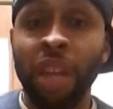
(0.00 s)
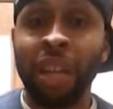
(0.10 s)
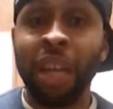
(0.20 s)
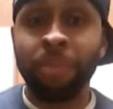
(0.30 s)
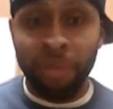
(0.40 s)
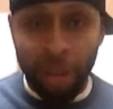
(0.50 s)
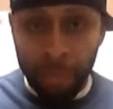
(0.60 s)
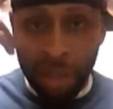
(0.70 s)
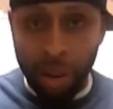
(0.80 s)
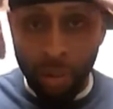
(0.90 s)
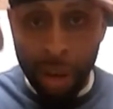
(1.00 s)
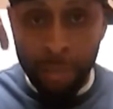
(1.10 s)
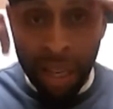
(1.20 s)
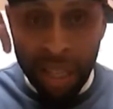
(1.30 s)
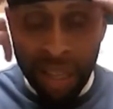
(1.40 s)
use of their limbs, but they're
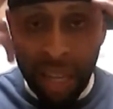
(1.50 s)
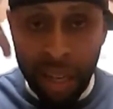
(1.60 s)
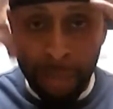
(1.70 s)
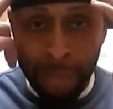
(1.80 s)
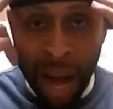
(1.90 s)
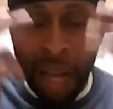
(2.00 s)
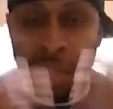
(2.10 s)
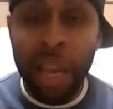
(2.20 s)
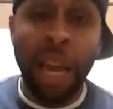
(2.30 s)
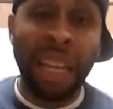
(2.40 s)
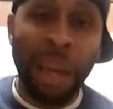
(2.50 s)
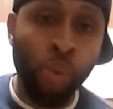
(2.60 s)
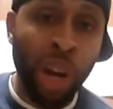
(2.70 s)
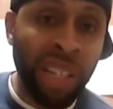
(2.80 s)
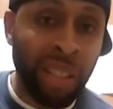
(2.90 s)
rehabilitating their minds, and
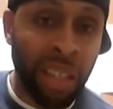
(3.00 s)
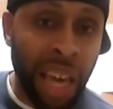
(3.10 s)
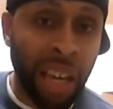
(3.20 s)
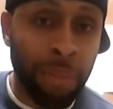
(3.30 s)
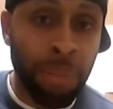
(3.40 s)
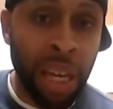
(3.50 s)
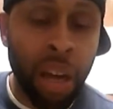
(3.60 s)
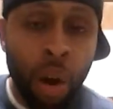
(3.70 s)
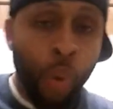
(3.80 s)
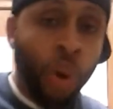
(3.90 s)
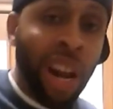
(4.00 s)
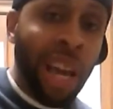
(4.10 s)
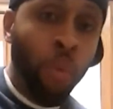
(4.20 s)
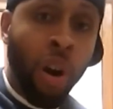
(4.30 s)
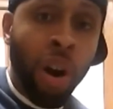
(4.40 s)
they wish that they could be where
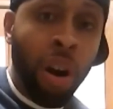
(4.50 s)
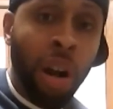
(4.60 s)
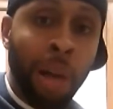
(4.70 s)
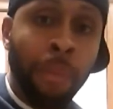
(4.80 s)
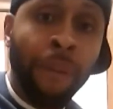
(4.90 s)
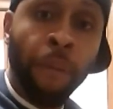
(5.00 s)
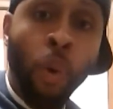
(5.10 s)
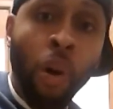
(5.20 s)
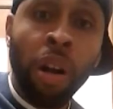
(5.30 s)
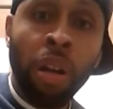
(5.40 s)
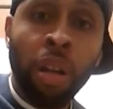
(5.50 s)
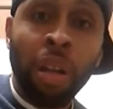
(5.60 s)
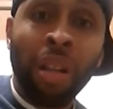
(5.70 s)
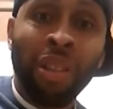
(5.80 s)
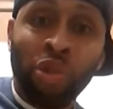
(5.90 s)
they were before
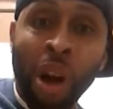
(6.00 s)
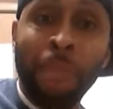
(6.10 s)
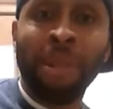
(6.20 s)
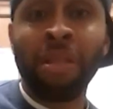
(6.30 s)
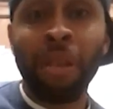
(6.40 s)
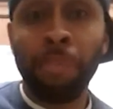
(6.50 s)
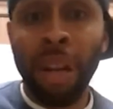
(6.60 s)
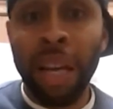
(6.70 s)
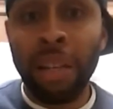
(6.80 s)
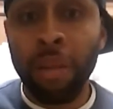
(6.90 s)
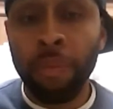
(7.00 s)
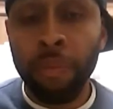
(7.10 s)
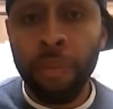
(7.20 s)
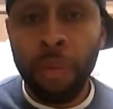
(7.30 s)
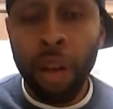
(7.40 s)
the trauma took place.
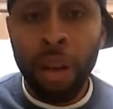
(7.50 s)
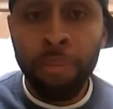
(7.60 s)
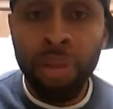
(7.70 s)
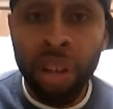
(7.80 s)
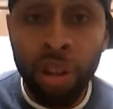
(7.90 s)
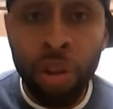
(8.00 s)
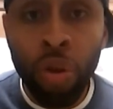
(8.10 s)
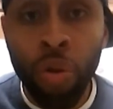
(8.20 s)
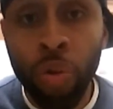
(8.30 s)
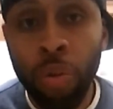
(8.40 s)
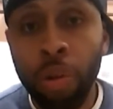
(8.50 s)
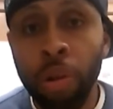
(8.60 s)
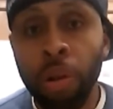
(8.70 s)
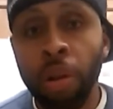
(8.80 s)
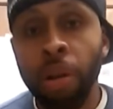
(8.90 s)
But you
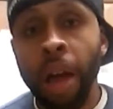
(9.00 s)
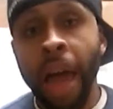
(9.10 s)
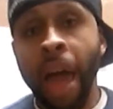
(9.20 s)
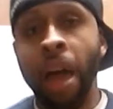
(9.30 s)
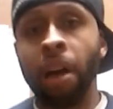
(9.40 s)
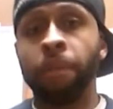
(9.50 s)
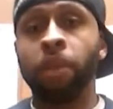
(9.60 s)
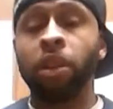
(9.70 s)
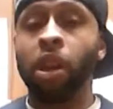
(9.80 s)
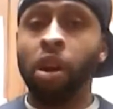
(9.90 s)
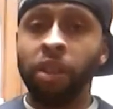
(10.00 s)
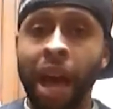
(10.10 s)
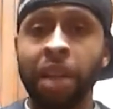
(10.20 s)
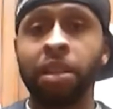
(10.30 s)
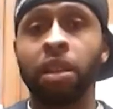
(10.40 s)
have the
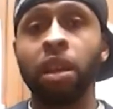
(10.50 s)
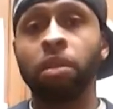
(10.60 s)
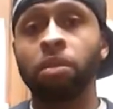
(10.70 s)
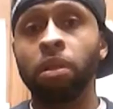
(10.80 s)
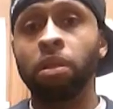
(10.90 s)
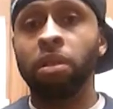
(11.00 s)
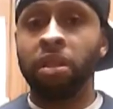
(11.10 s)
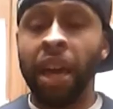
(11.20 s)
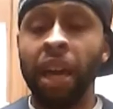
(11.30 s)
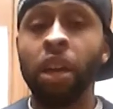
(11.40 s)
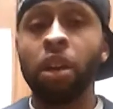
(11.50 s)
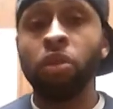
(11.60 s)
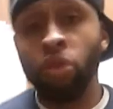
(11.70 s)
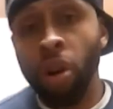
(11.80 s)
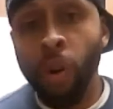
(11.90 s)
audacity to say
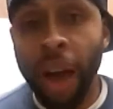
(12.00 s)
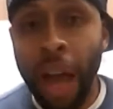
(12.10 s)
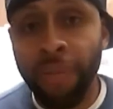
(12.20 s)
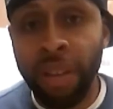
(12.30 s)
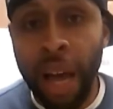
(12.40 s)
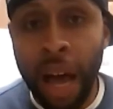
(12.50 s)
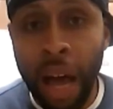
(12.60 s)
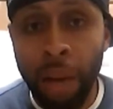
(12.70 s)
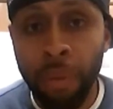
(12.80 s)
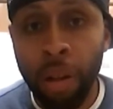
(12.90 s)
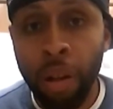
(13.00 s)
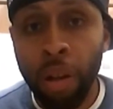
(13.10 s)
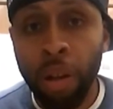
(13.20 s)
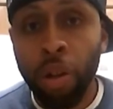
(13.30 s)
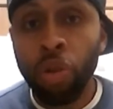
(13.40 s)
you don't have time,
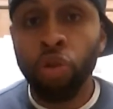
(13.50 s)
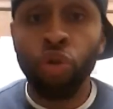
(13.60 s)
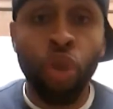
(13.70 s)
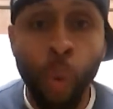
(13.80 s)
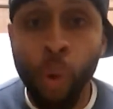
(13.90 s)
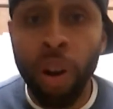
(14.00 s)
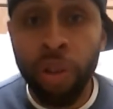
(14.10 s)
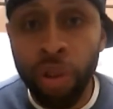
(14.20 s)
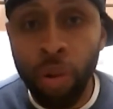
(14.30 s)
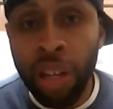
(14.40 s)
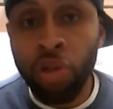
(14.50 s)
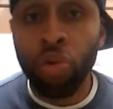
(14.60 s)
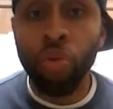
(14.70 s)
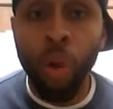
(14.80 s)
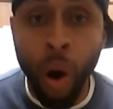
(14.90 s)
you don't want to do it,
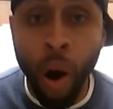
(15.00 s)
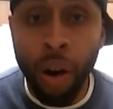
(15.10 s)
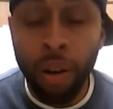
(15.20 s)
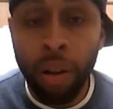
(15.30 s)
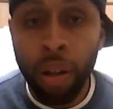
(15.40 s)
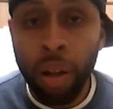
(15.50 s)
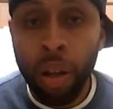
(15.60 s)
it's too hard.